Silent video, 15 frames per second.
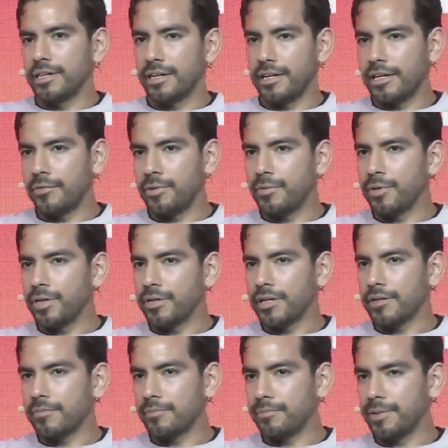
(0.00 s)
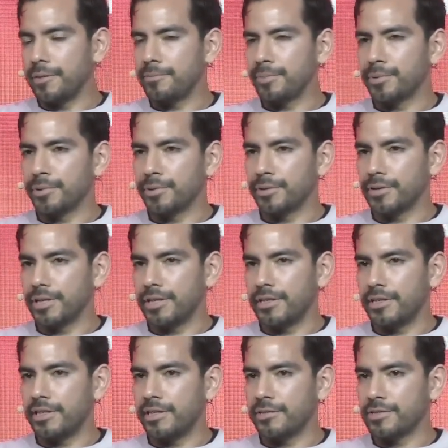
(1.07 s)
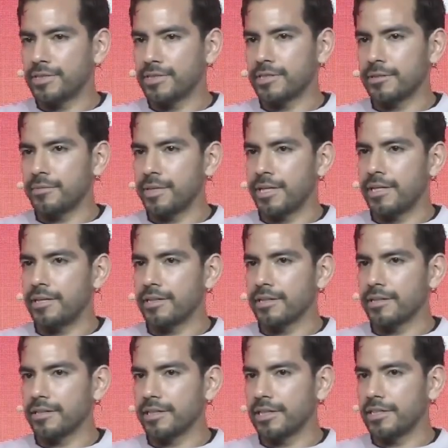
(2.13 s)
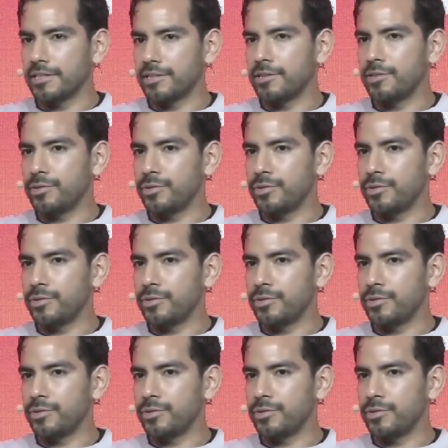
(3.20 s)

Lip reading: hey, we want people in the ecosystem that like to use